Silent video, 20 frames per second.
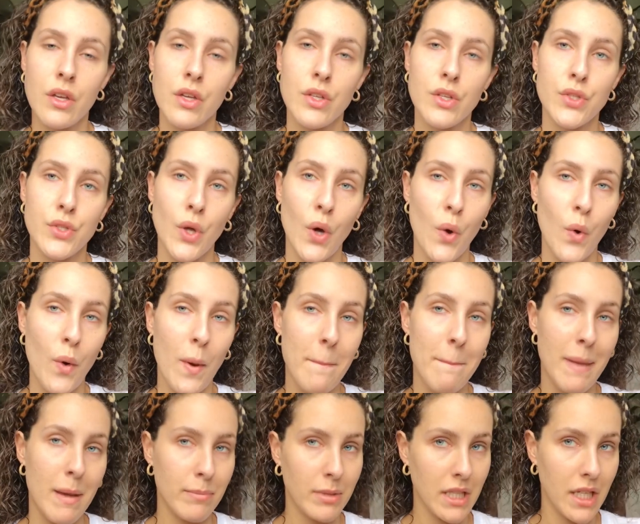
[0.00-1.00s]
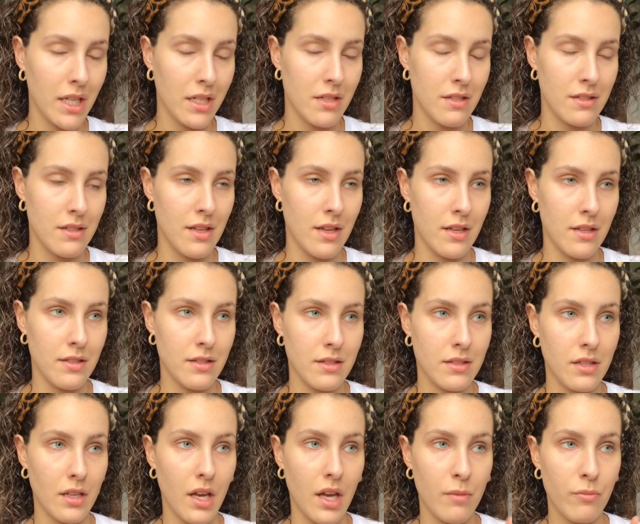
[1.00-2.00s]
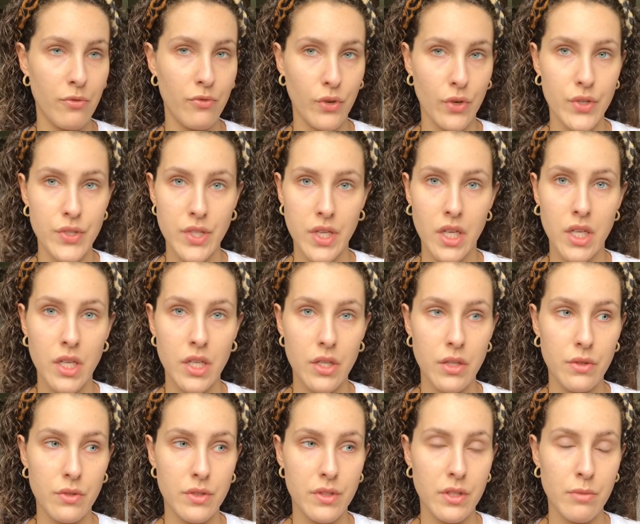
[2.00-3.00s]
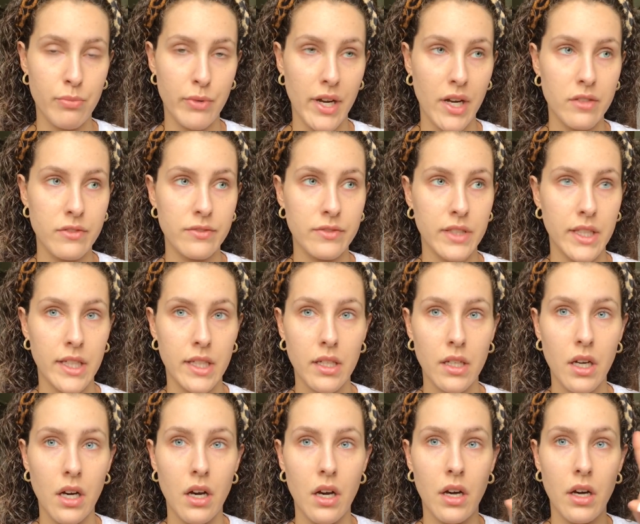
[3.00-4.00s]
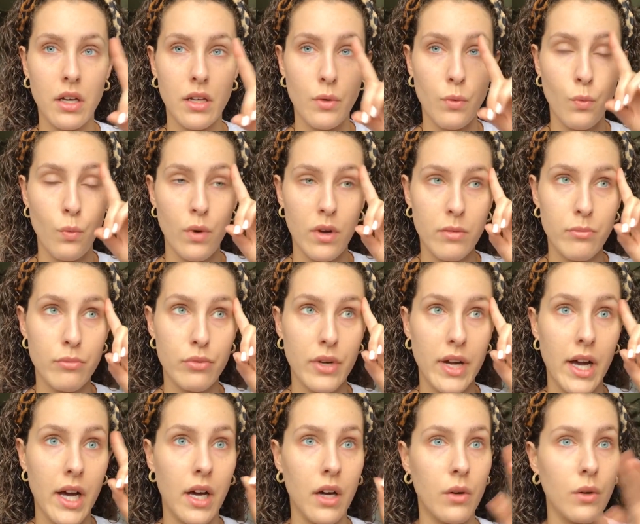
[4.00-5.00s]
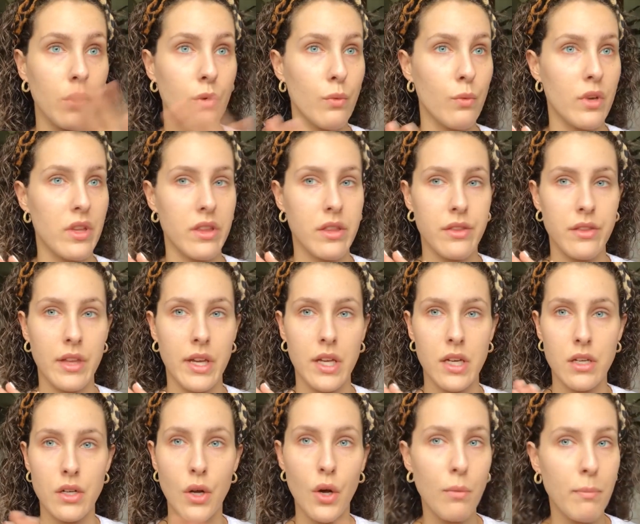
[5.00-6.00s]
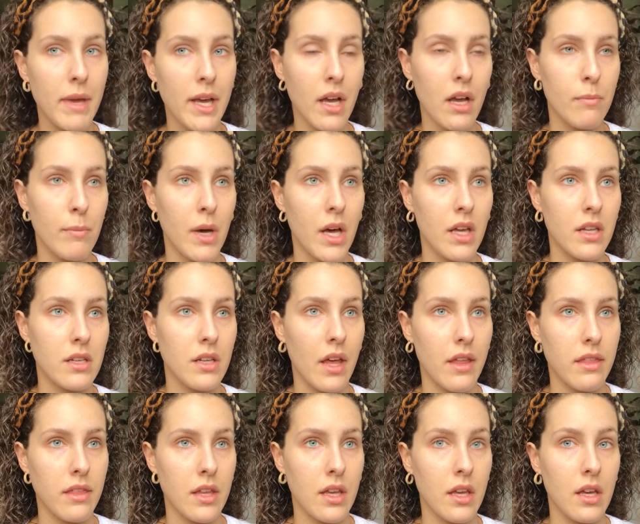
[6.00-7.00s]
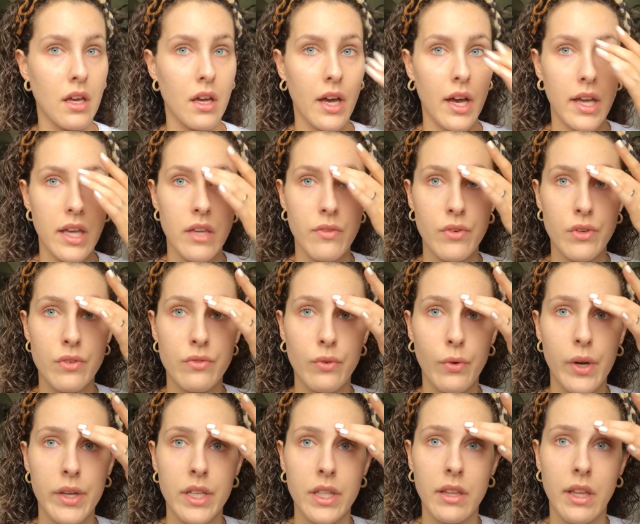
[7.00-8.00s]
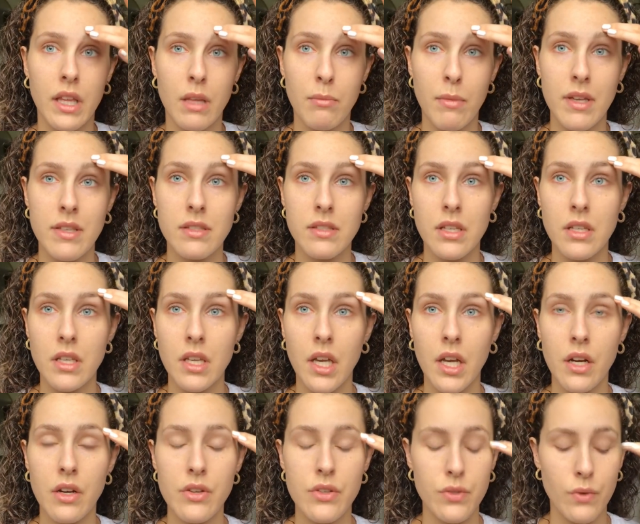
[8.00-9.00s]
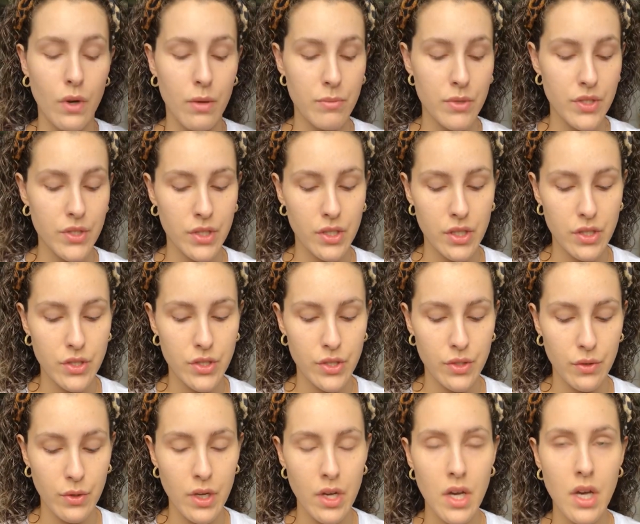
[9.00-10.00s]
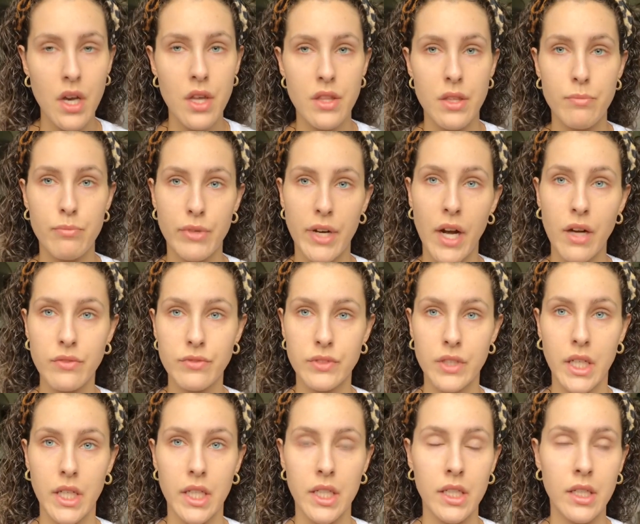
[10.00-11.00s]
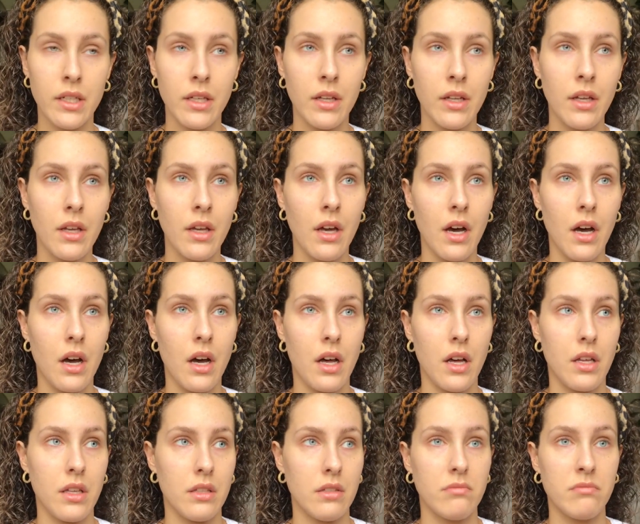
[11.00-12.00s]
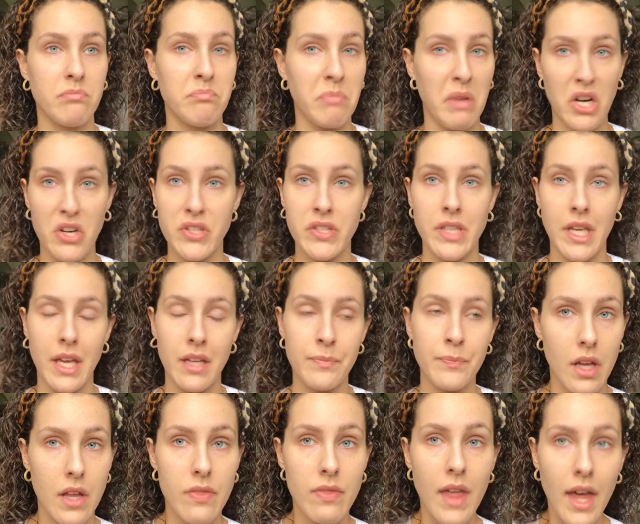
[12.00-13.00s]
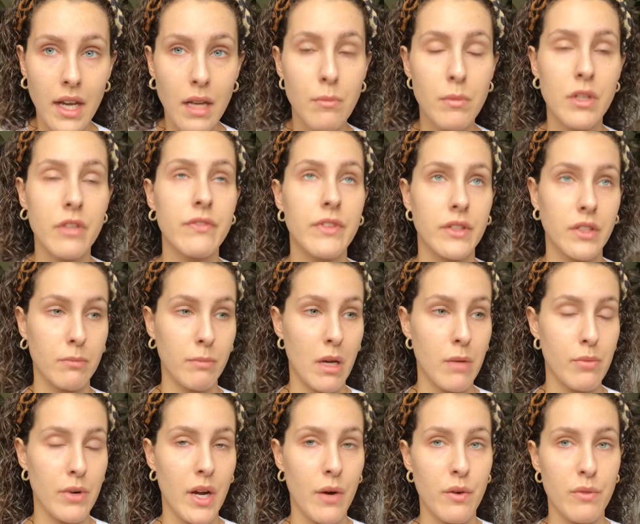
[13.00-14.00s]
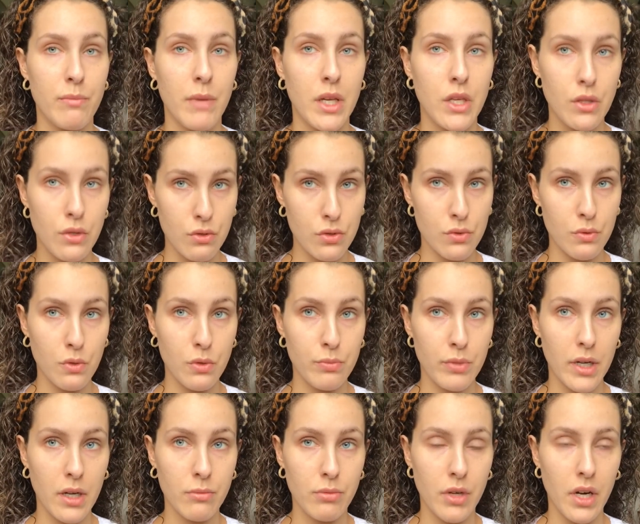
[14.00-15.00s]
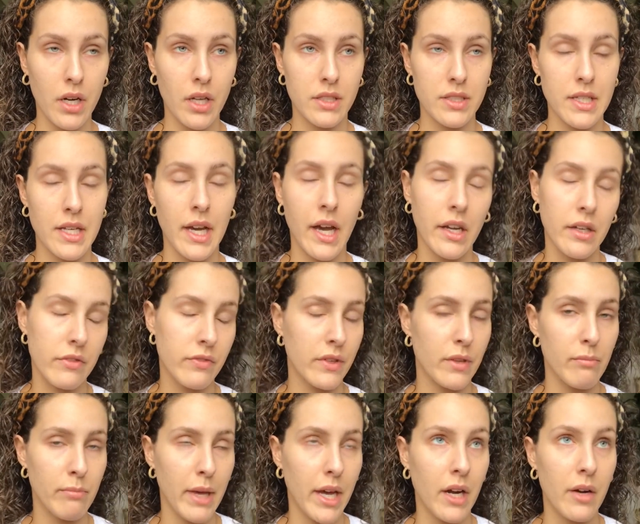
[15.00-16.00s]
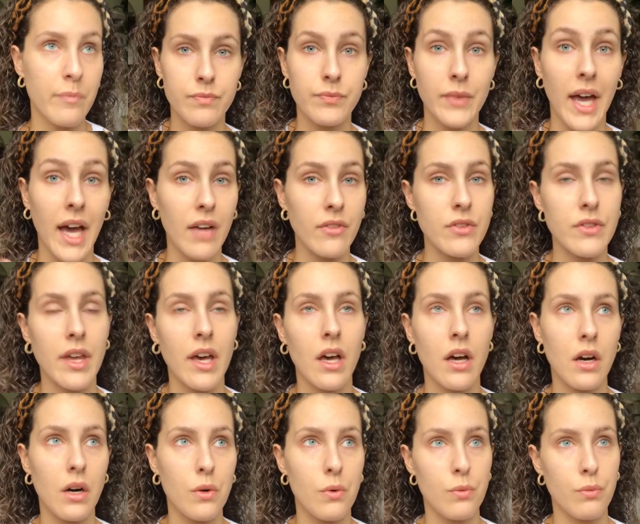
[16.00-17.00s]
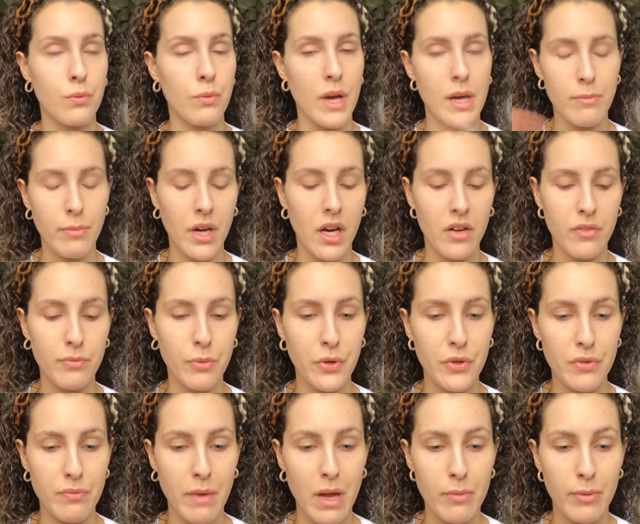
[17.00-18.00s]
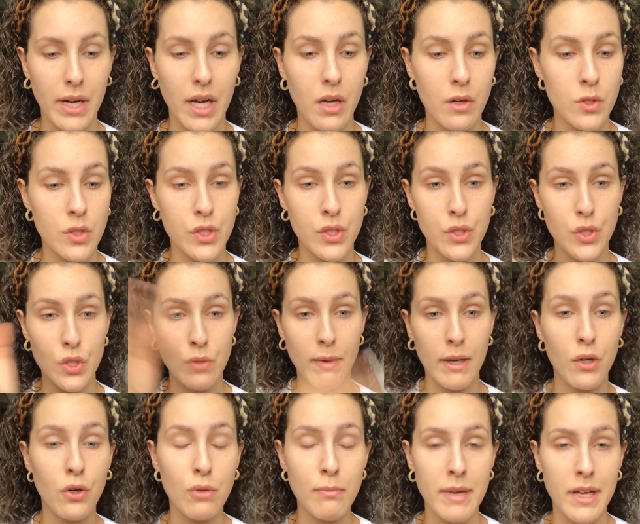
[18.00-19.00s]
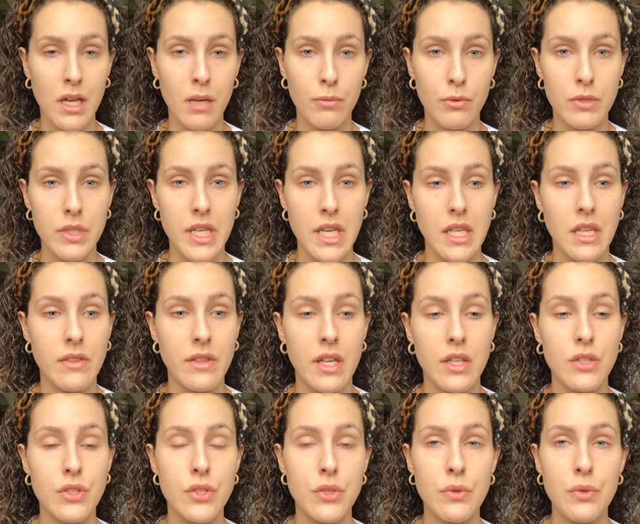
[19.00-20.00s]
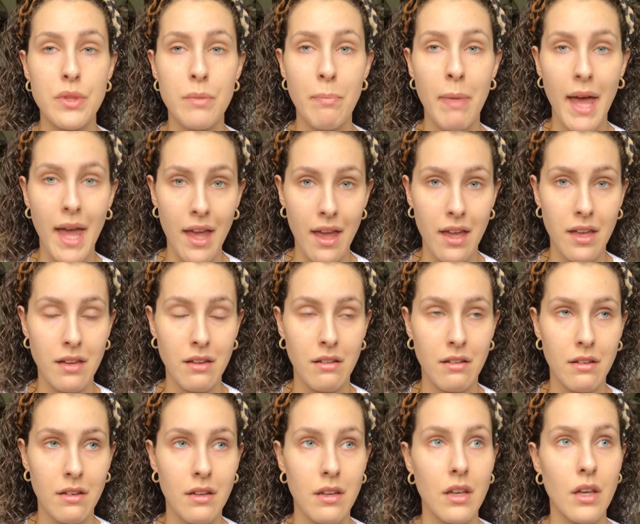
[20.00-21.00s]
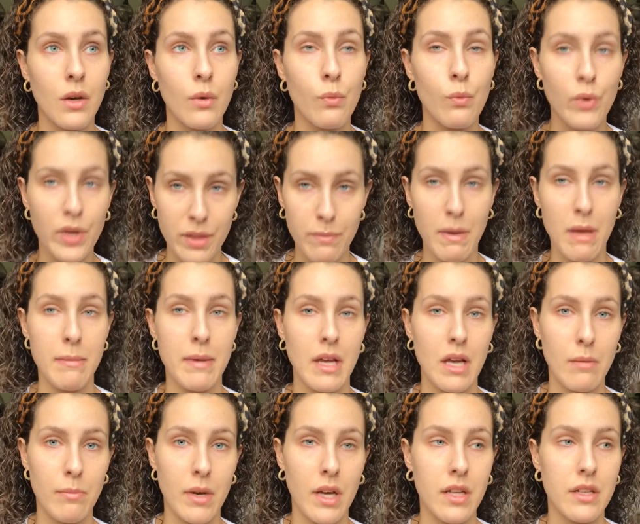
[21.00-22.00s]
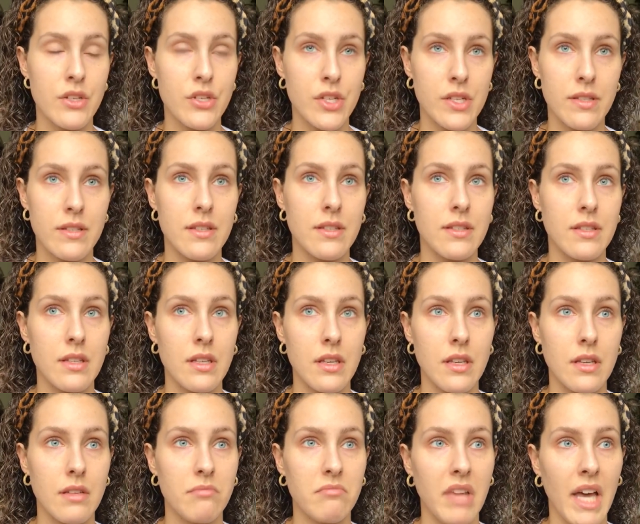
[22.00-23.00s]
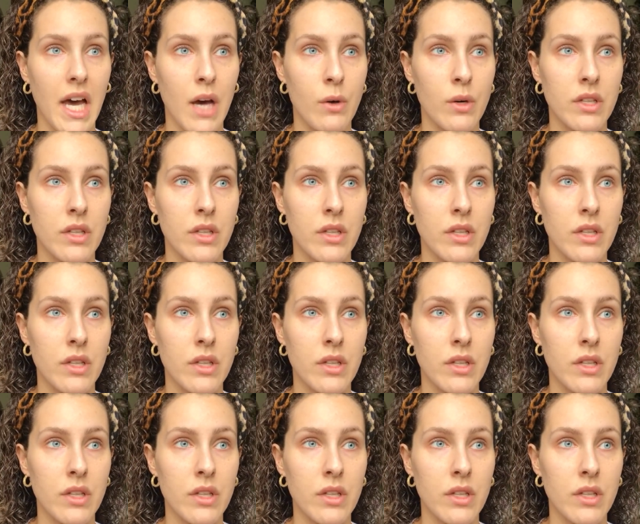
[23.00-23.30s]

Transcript: So my plan is this. I'm first going to use the brow flick on one brow with like no makeup on, nothing. I even avoided like my skincare, so I'm just going to do the brow flick on bare skin. And then I'm going to fill in my brow with my usual brow product and kind of compare. After that, I'll wipe off both of my brows, do my whole makeup routine, and then do the pen with my makeup on just to see how